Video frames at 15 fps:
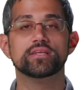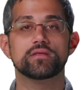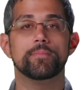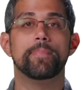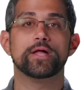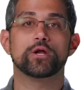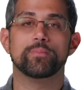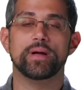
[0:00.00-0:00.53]
to
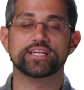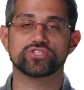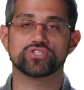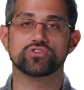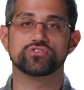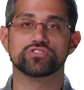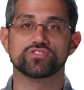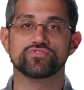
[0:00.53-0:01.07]
better match
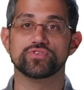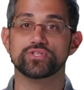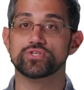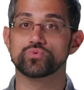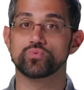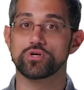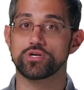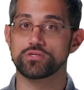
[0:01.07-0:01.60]
searches for
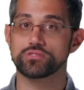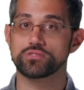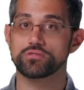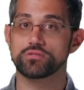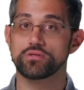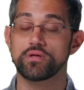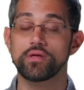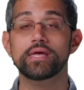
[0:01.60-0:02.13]
those words.